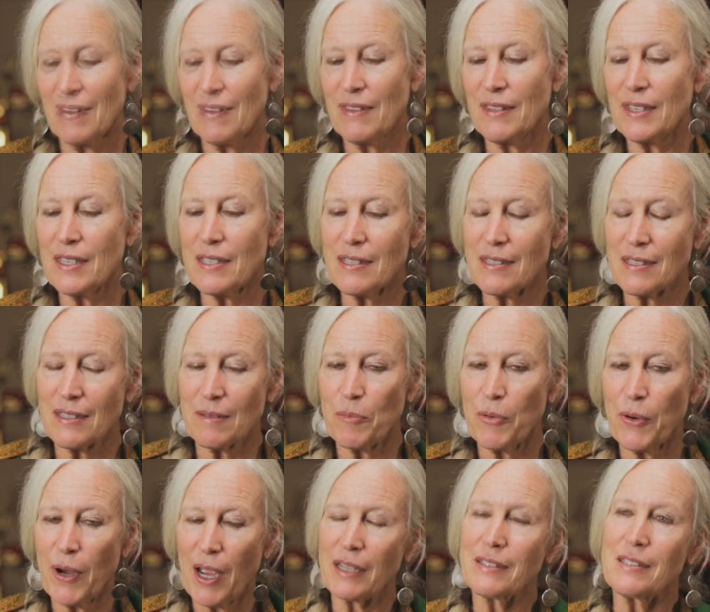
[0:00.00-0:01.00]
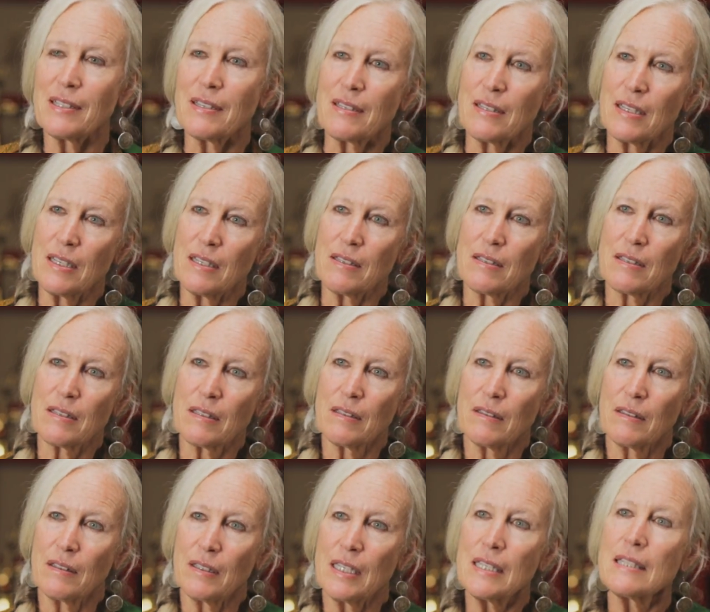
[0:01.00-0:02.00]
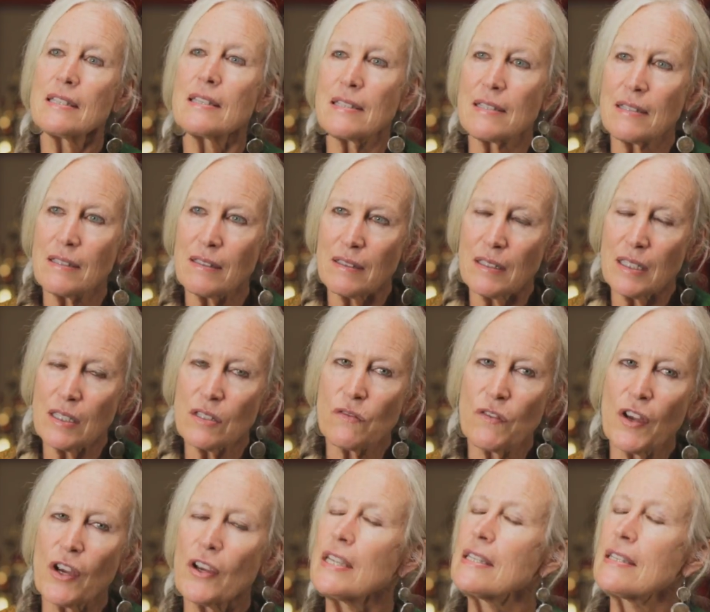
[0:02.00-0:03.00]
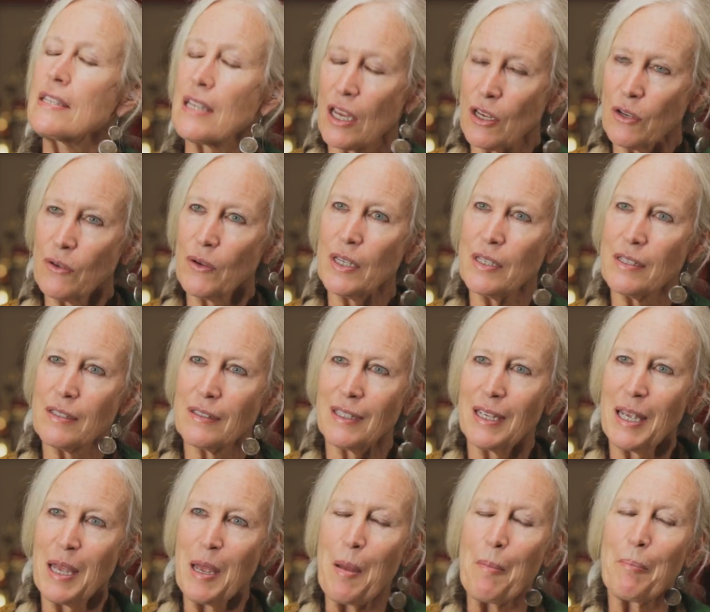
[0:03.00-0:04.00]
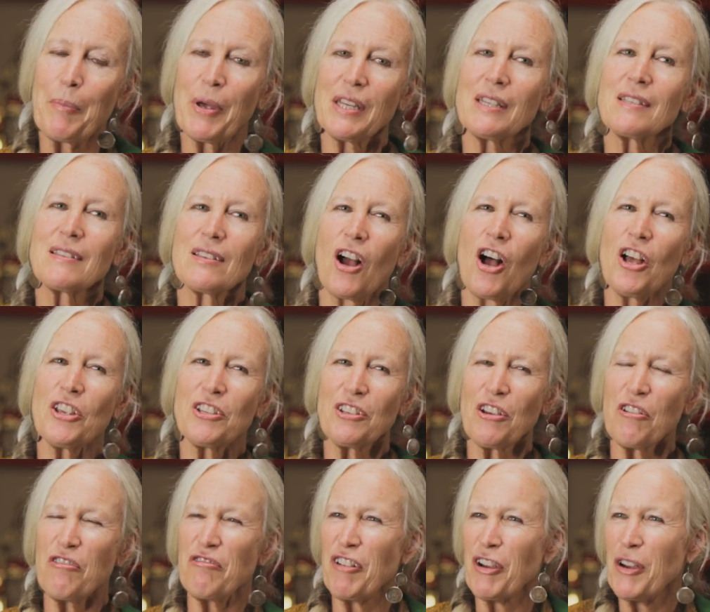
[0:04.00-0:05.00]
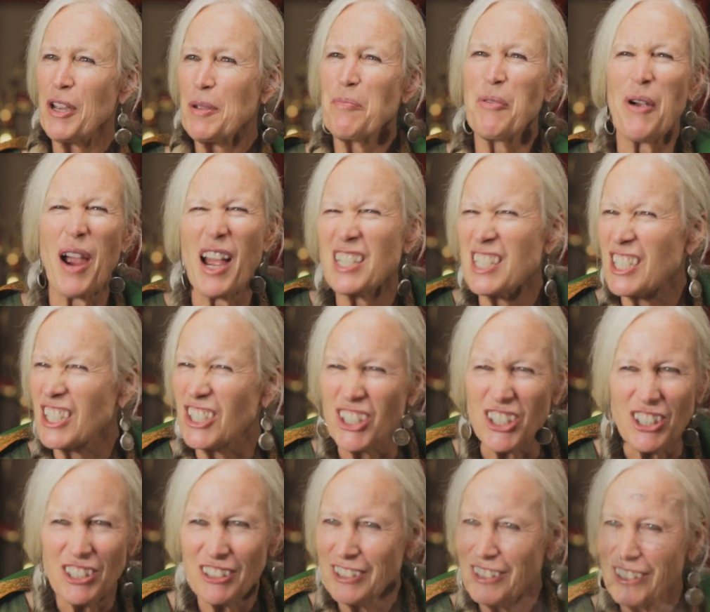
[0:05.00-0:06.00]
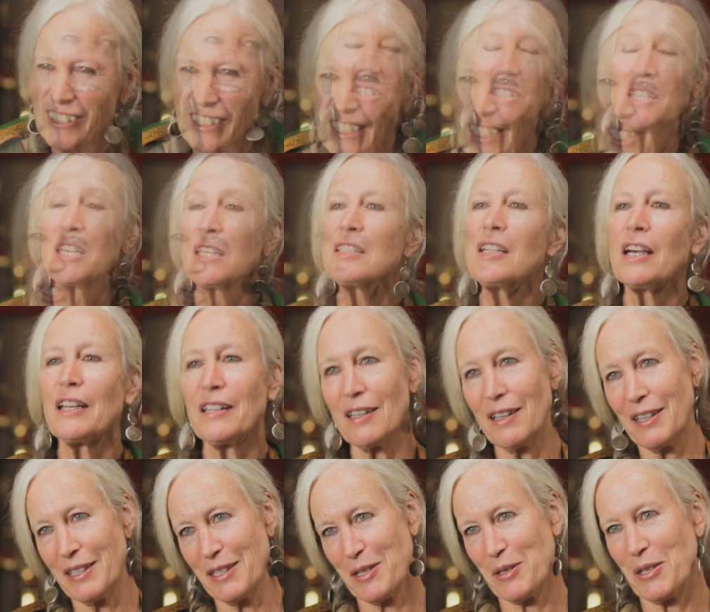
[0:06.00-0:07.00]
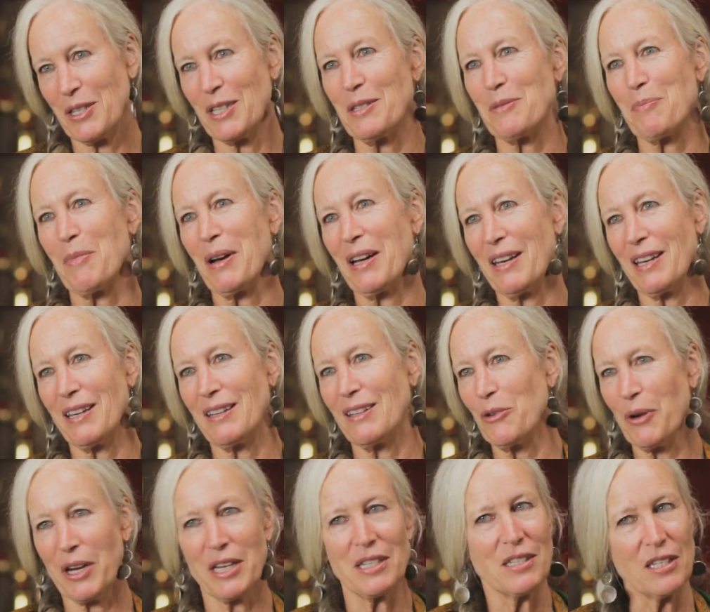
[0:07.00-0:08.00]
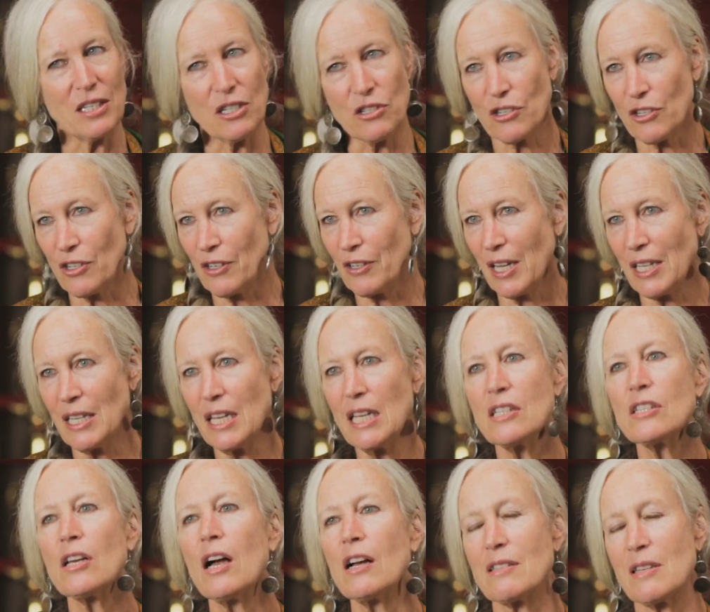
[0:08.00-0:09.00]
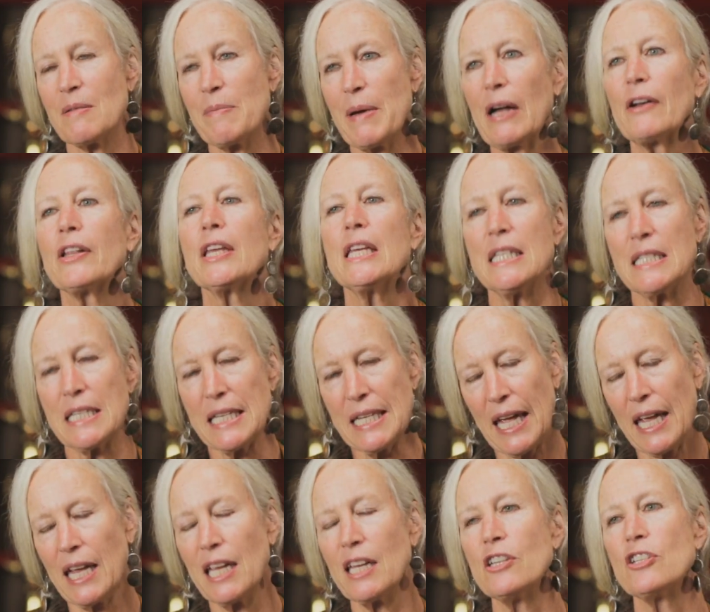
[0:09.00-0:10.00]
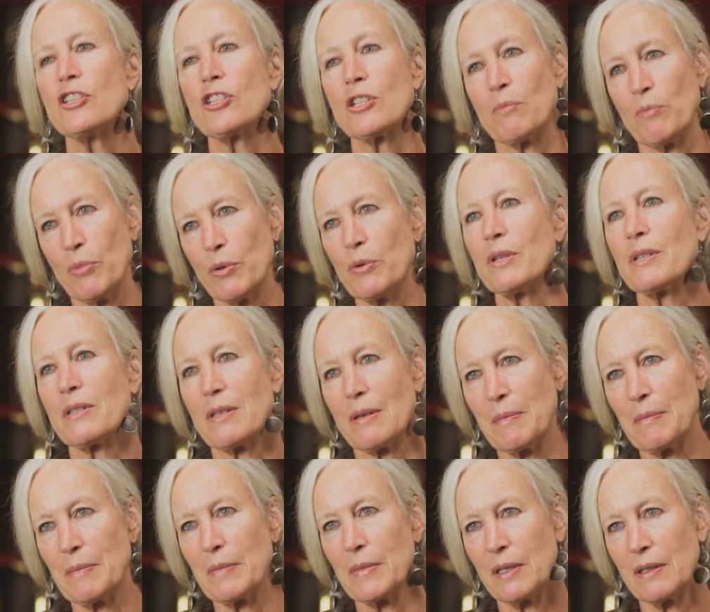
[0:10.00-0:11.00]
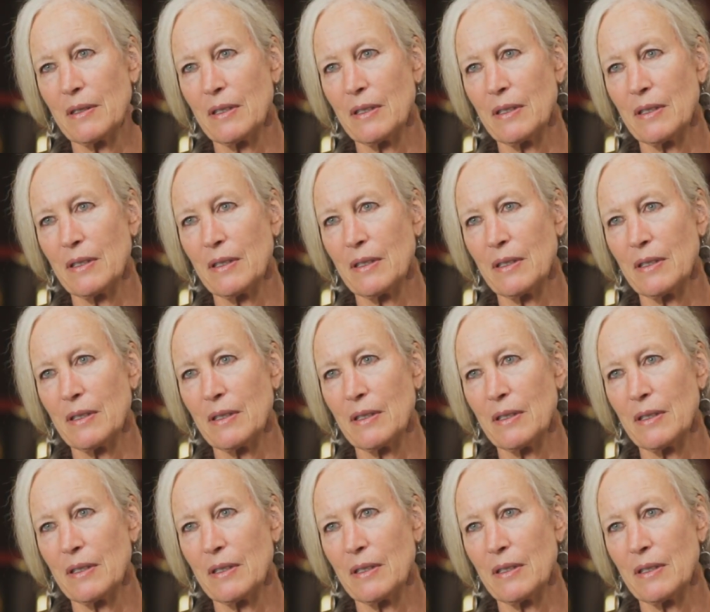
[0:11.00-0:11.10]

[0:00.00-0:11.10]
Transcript: This practice is very sacred, but it's also very practical. Thich Nhat Hanh is my great teacher, and he talks about engaged Buddhism.